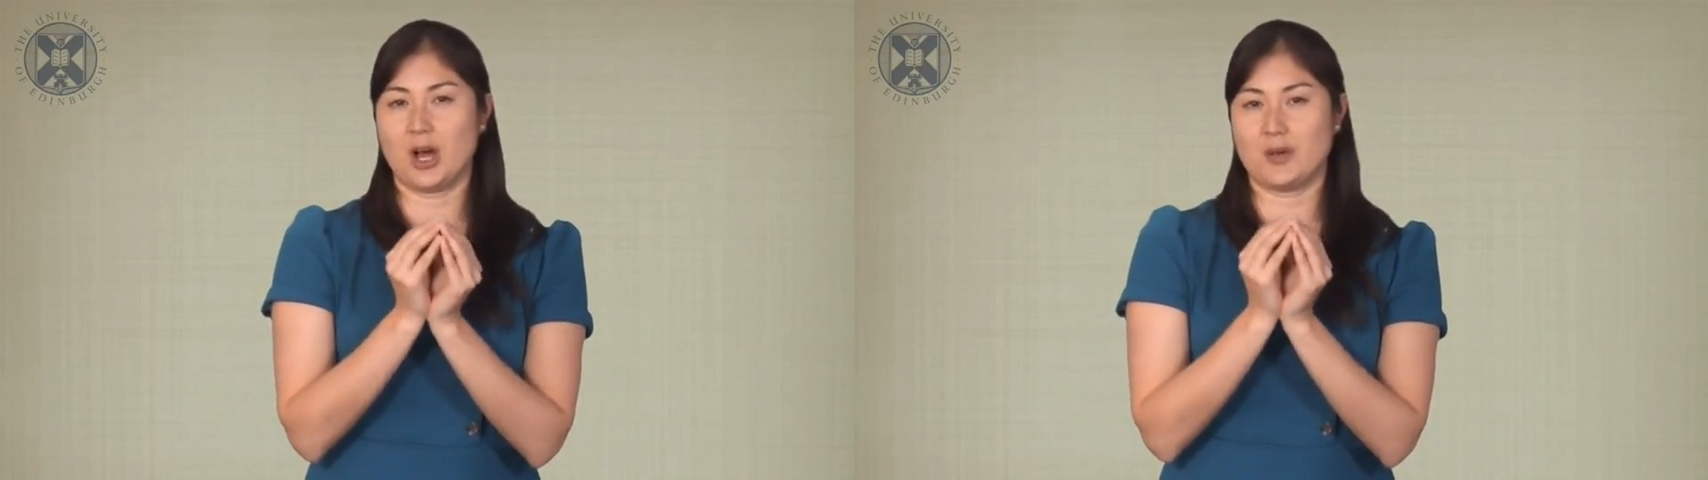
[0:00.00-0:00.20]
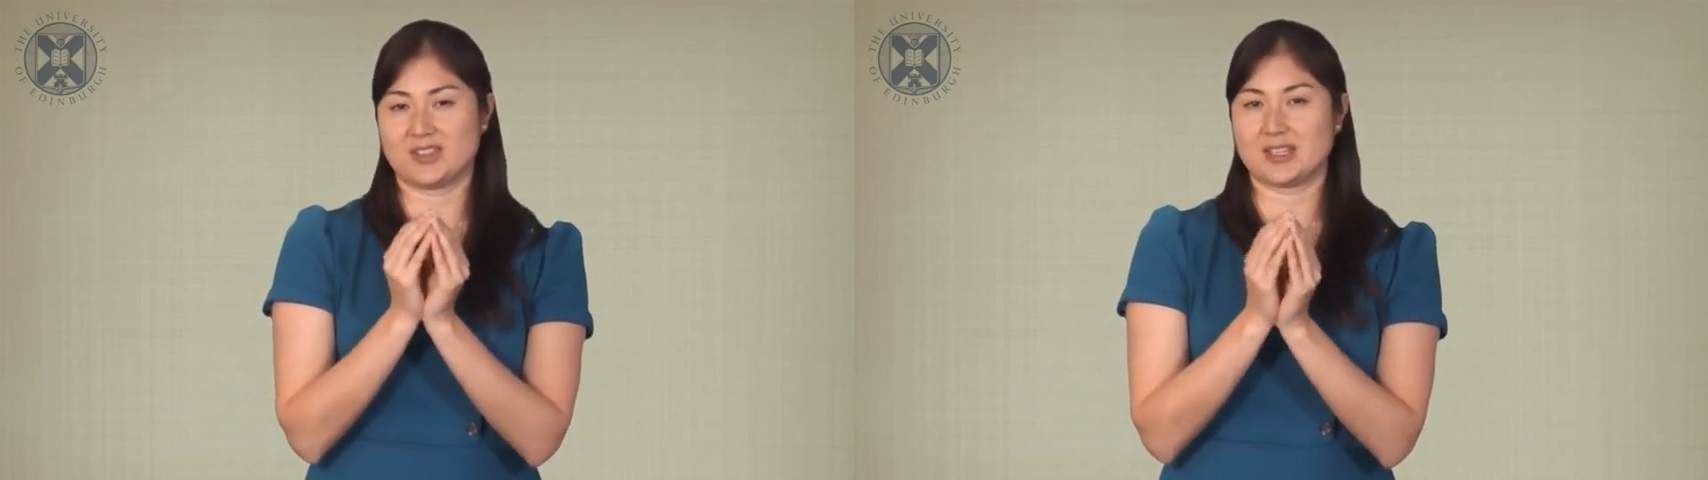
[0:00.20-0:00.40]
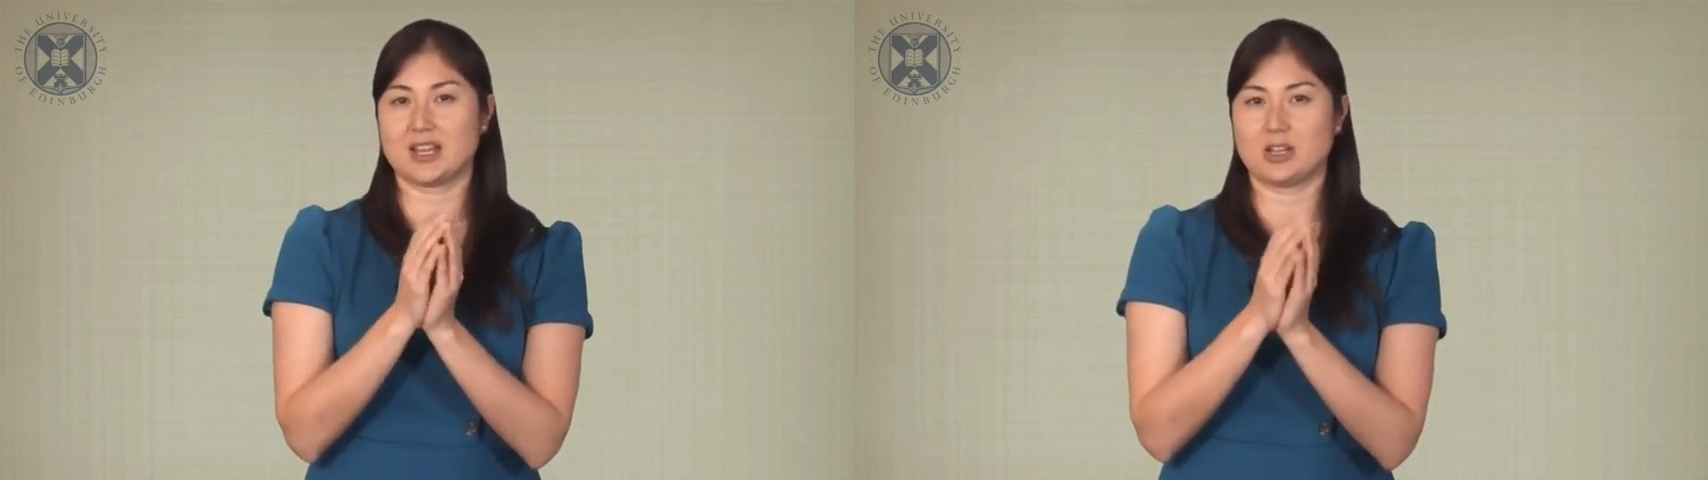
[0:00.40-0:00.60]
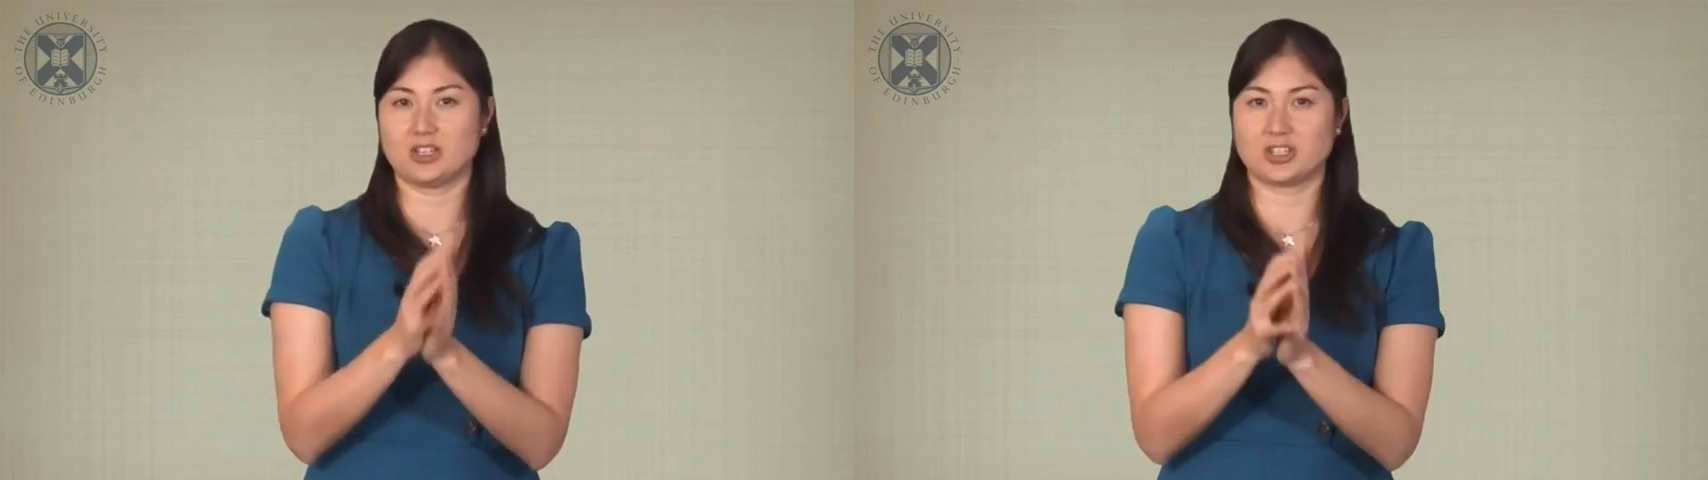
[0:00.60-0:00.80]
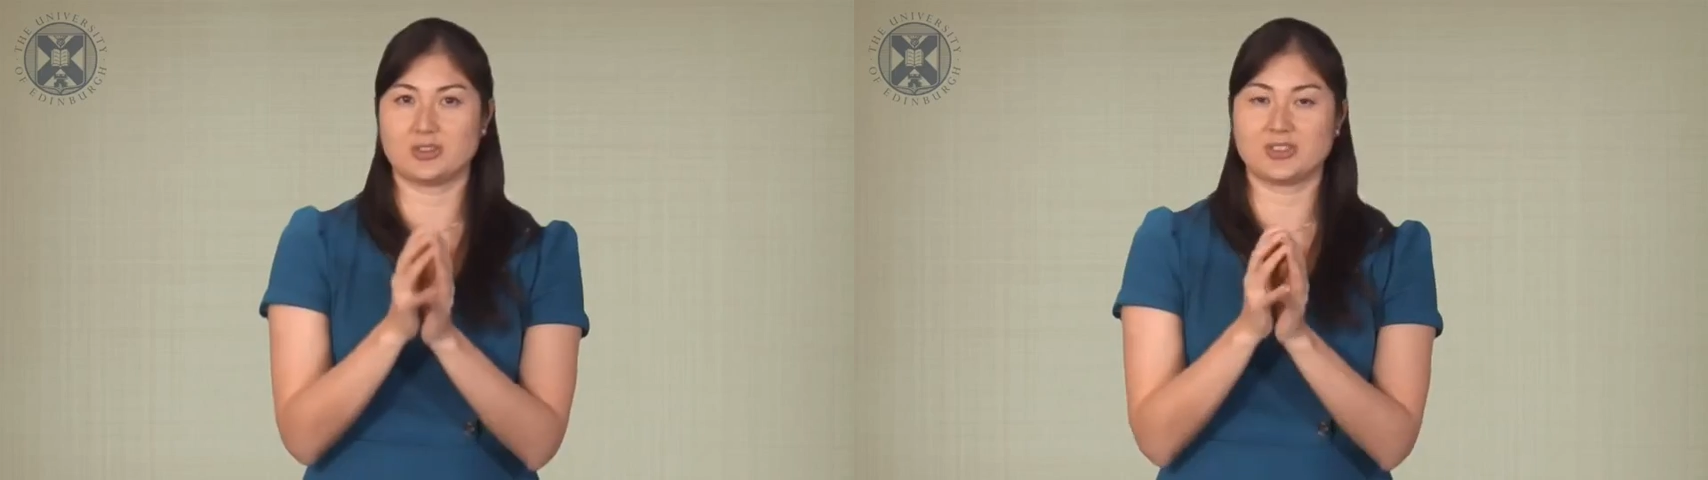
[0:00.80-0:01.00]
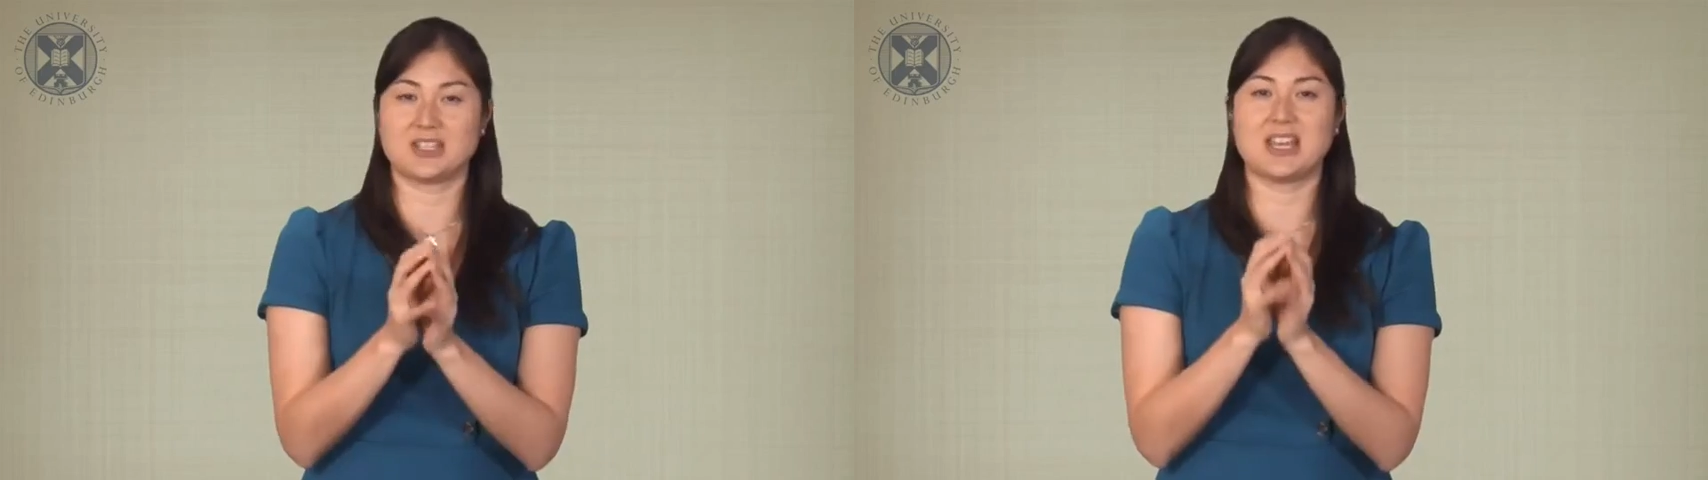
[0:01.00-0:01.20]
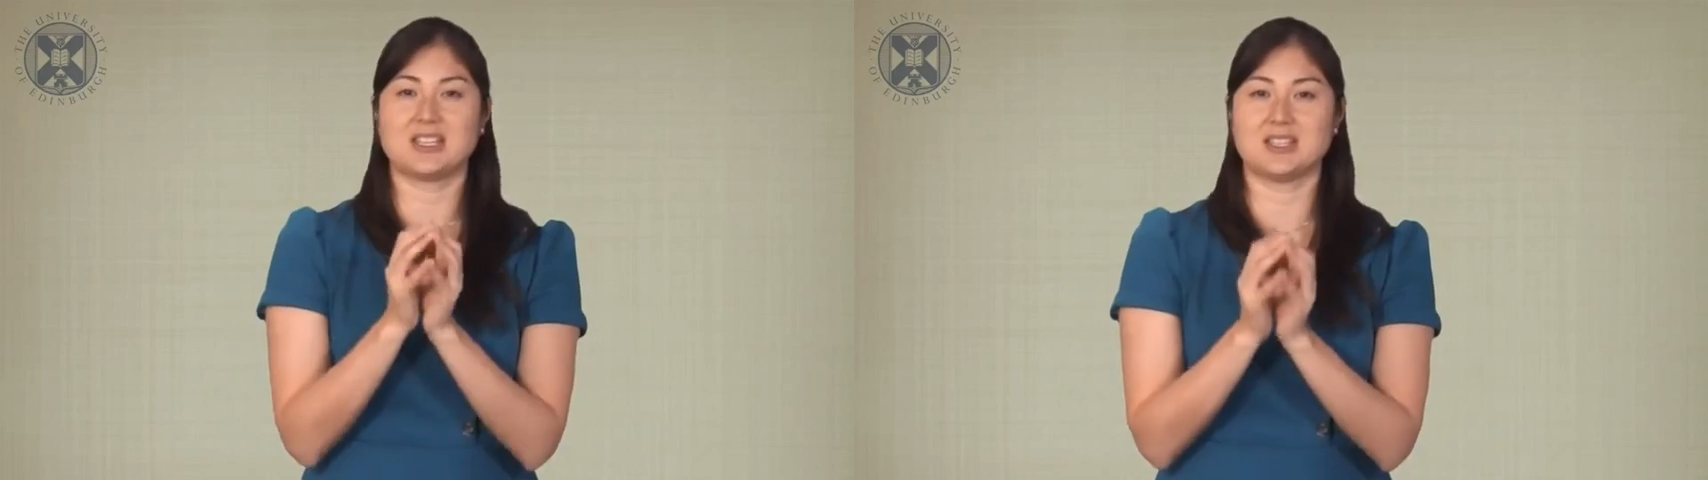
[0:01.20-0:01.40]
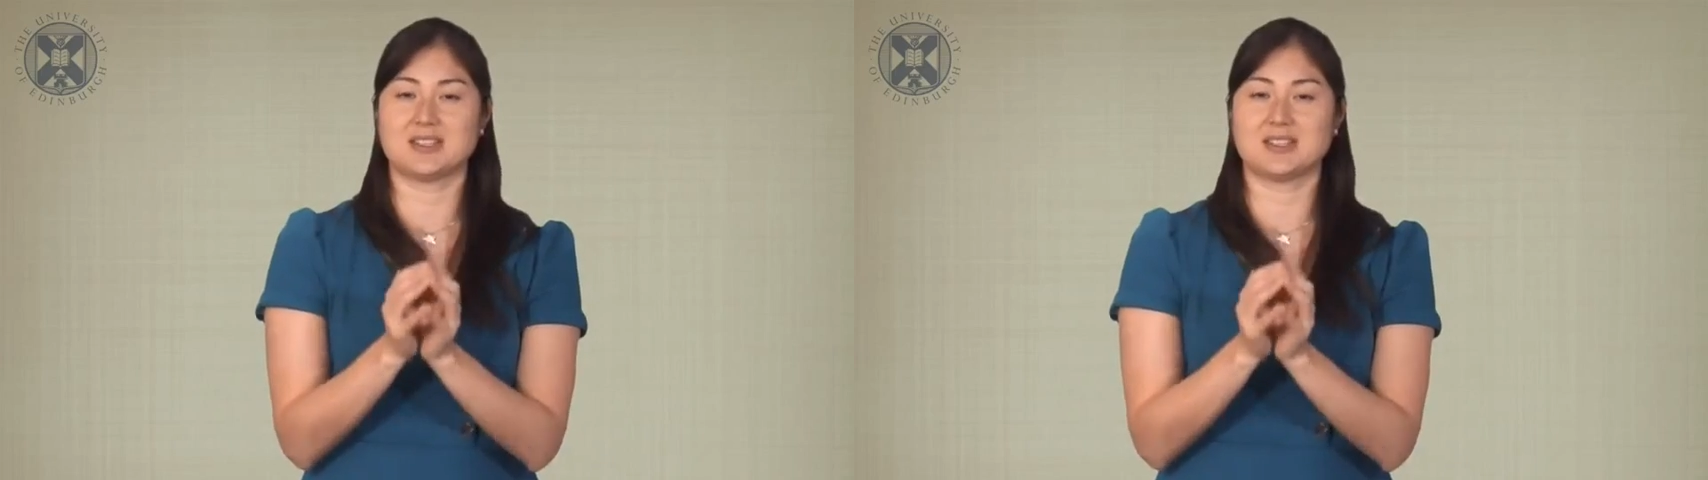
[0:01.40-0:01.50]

of a psychological state